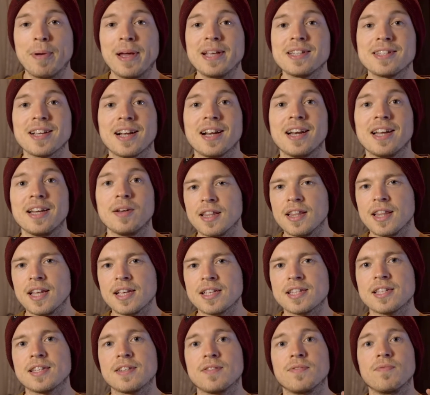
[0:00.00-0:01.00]
basically
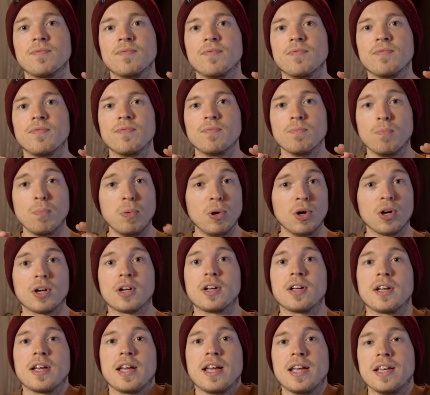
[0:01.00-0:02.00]
this
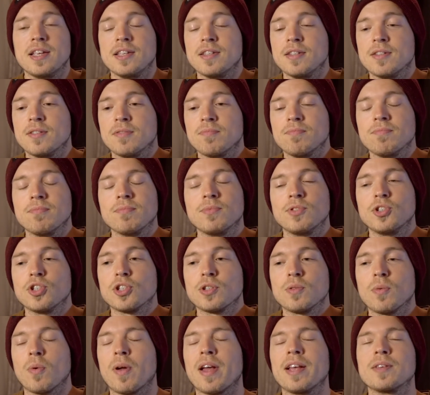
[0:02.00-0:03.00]
book is
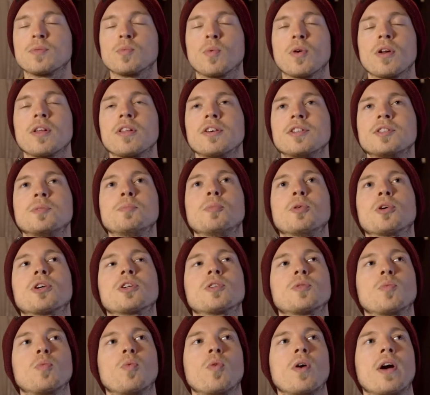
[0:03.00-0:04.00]
just, it's one of those
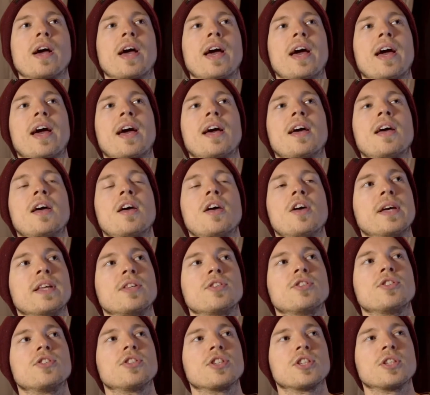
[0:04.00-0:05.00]
books where
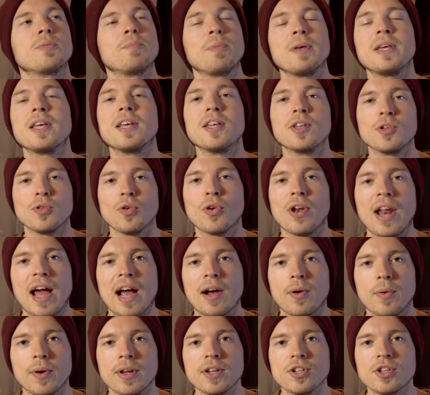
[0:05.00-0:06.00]
it's just speaking your
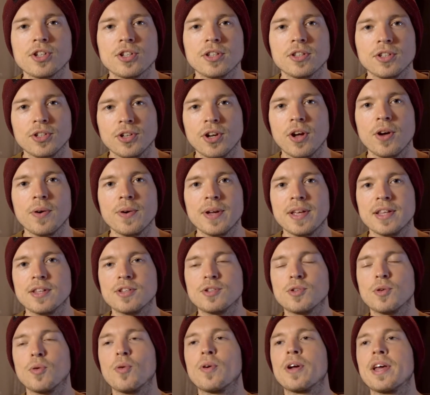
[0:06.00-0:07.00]
language, you know? It's
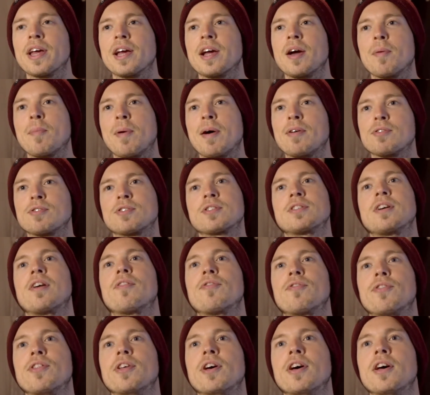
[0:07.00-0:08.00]
talking about
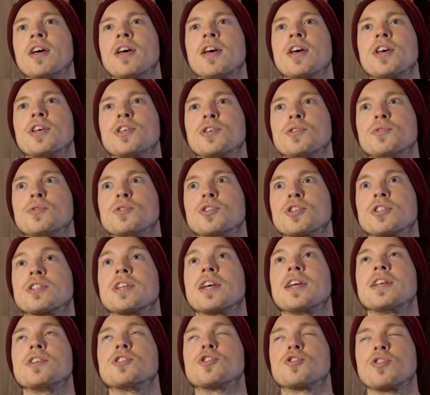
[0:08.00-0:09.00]
stuff that you
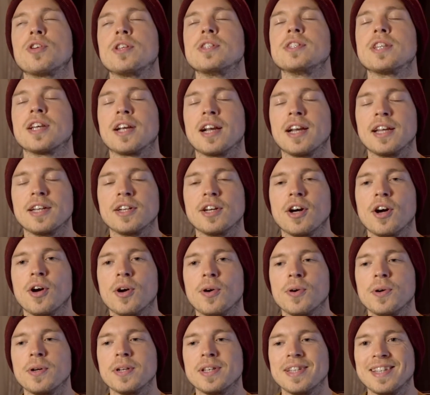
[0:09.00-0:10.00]
just intrinsically
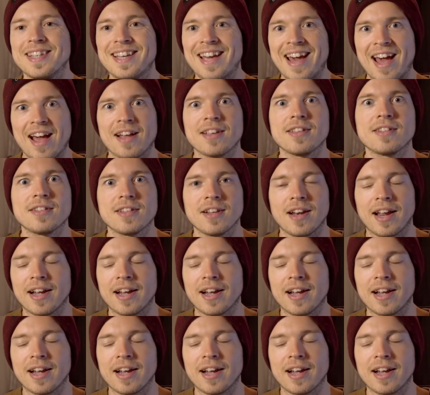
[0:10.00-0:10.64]
go, yes,